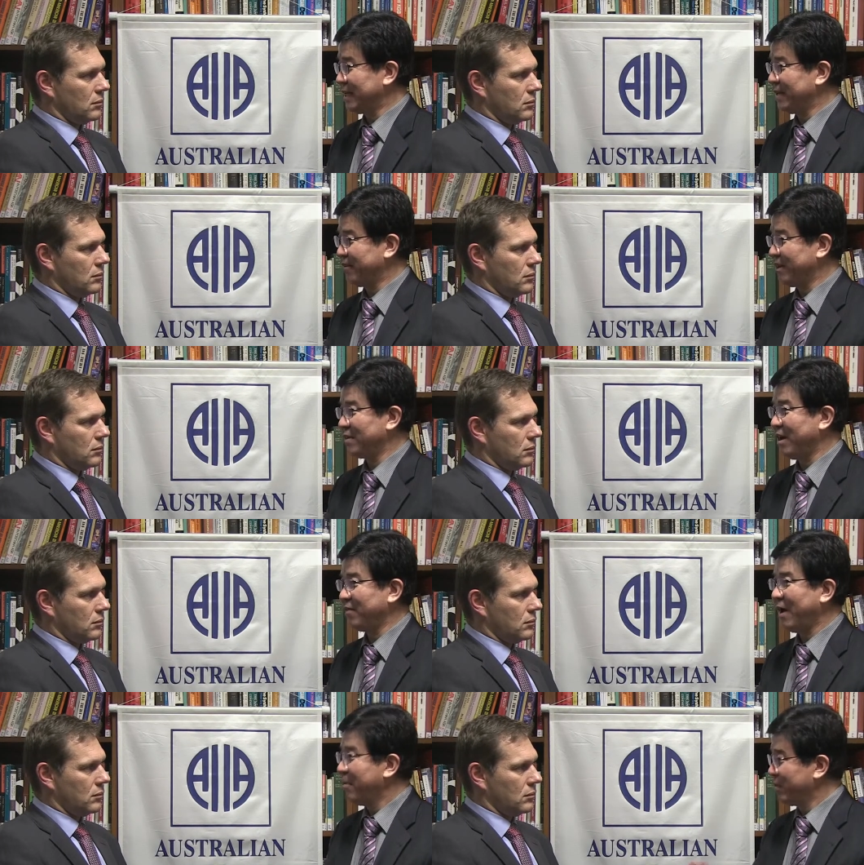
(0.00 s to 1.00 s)
Speaker 1: in the field
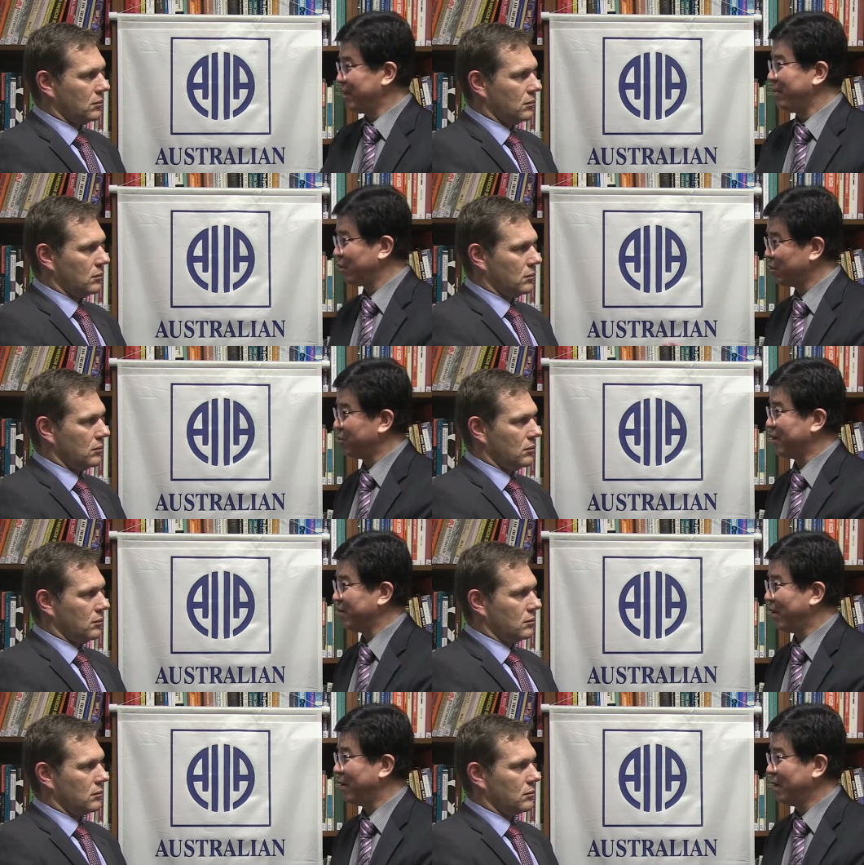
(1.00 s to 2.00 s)
of
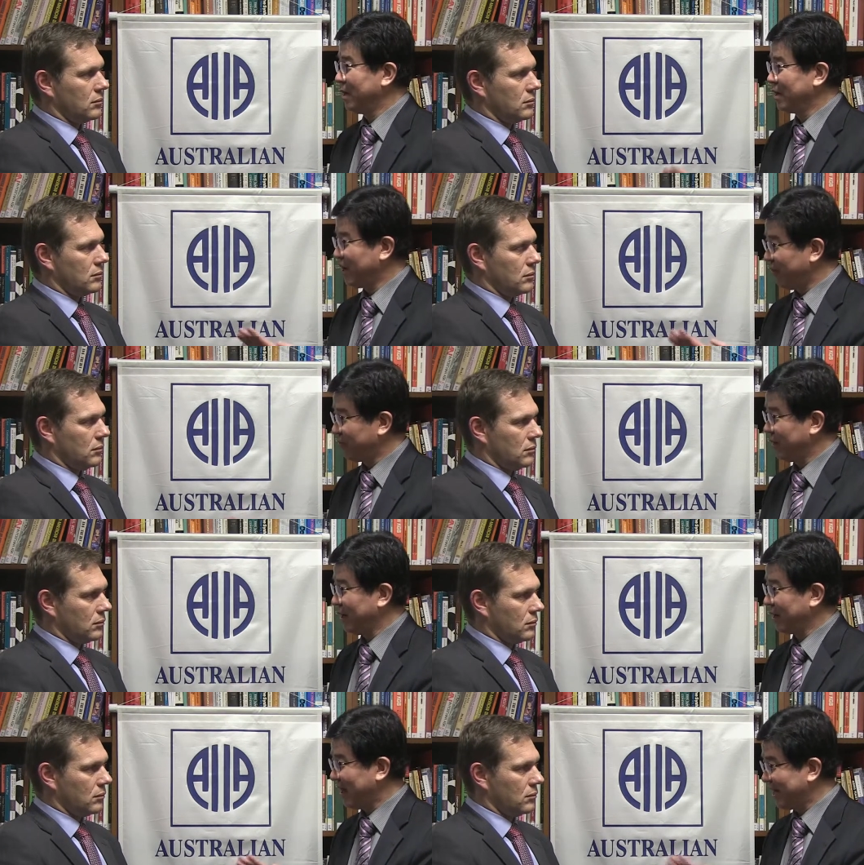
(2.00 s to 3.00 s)
people-to-people uh,
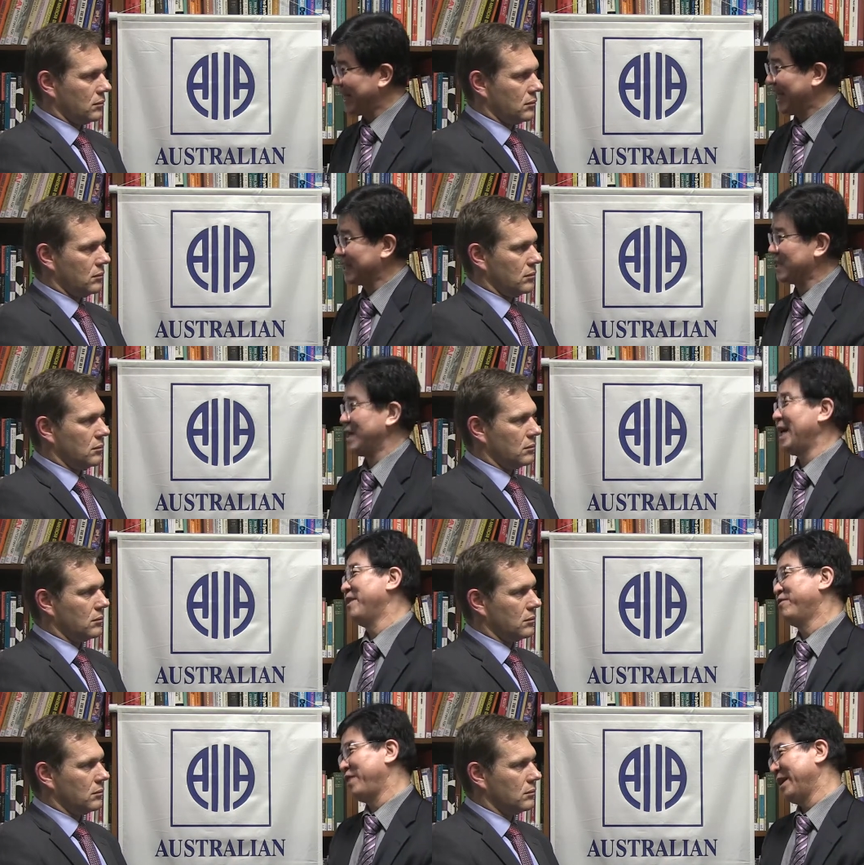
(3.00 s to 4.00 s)
uh, contacts
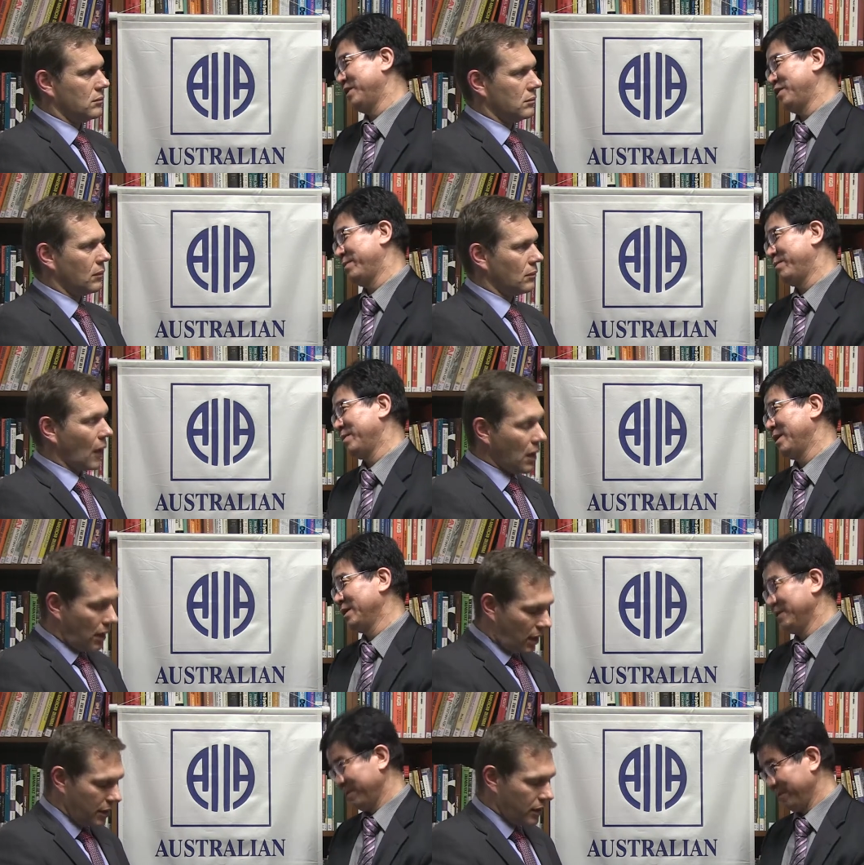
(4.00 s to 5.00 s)
and friendship.
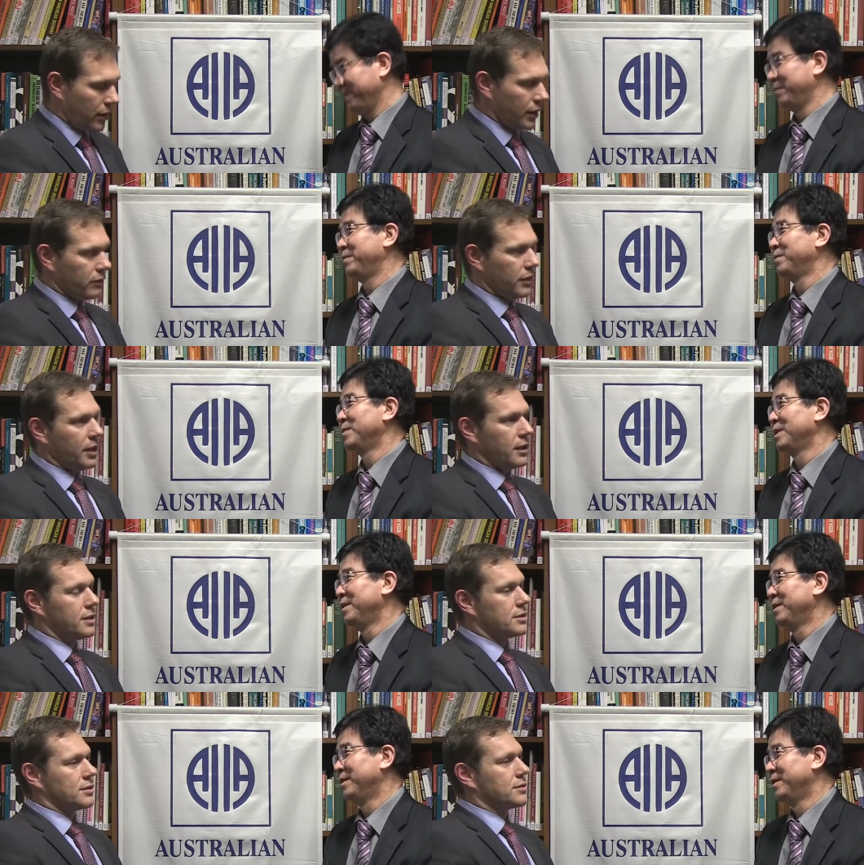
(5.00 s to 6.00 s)
Speaker 2: So I, I, agree.
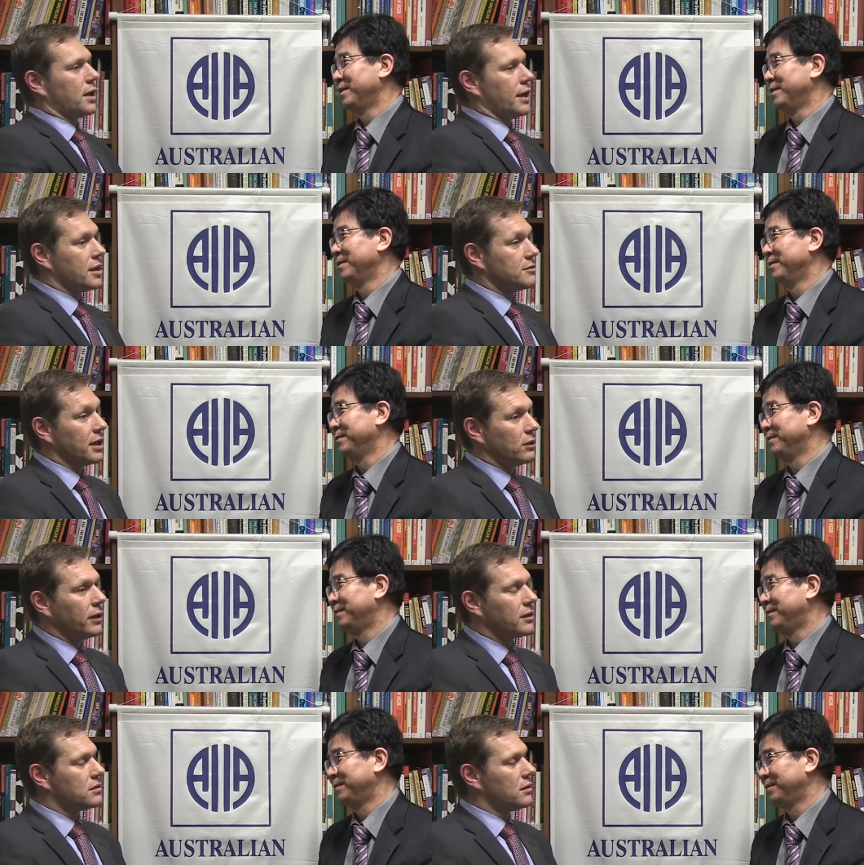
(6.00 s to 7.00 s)
Australia has been mm-hmm.
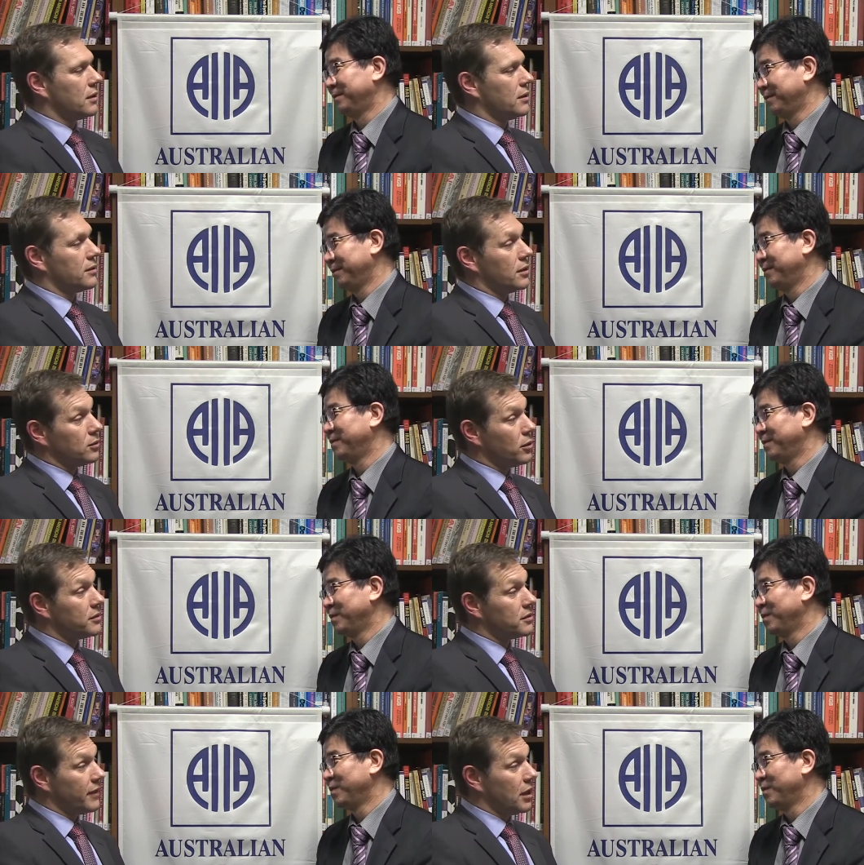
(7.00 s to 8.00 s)
looking to the, mm-hmm. the
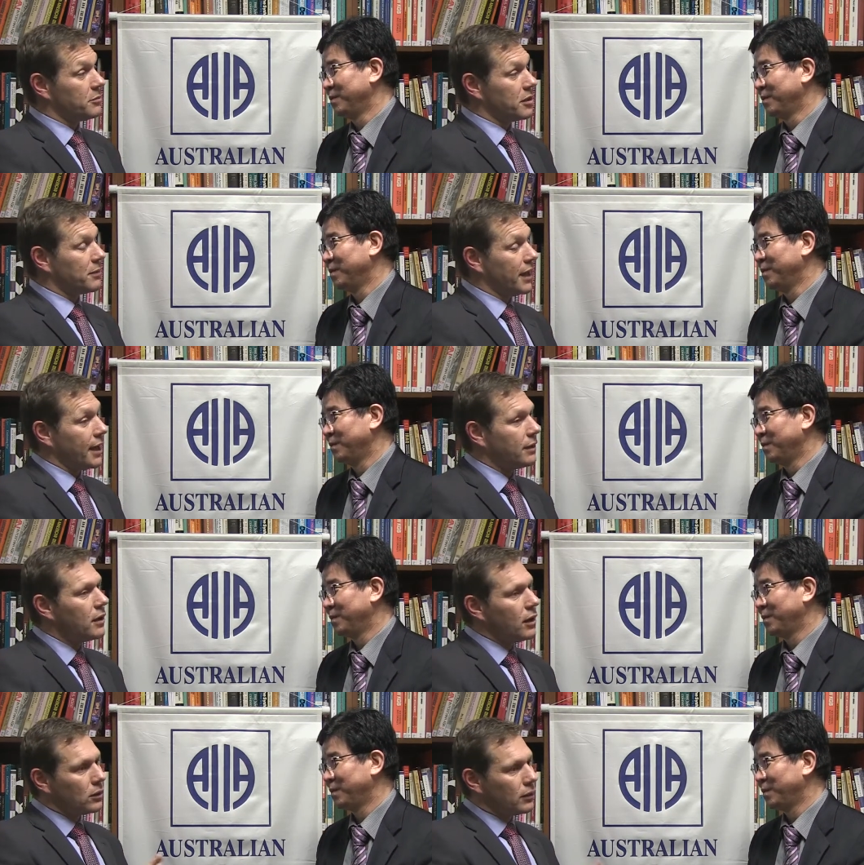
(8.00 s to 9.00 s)
Northern Development mm-hmm. Plan,
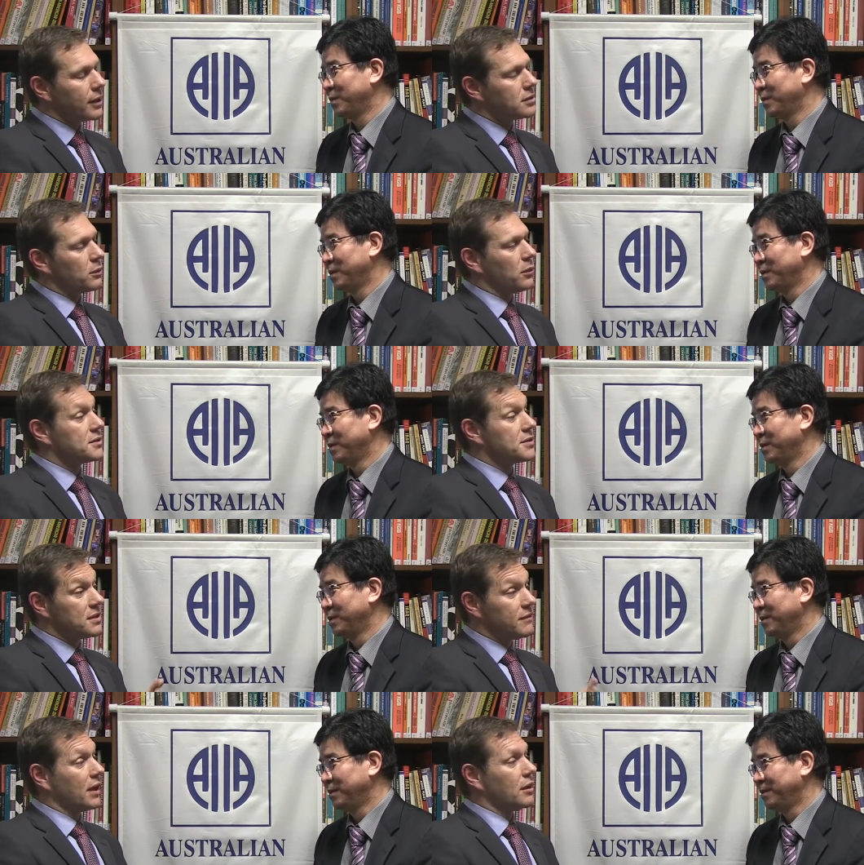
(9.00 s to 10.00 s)
looking towards
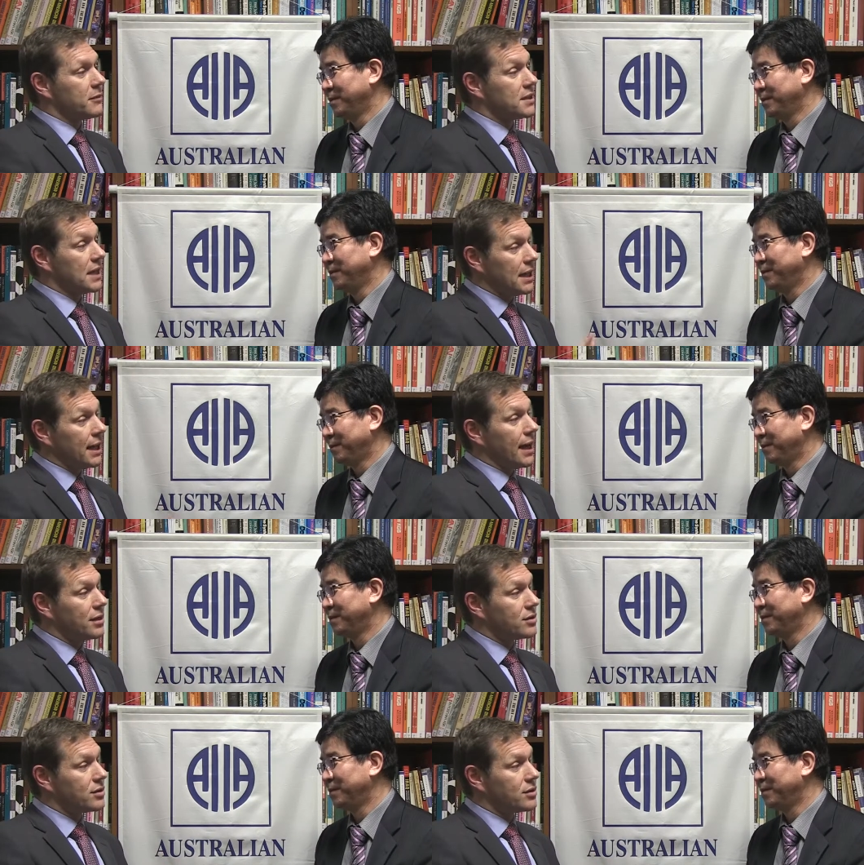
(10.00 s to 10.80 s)
the development in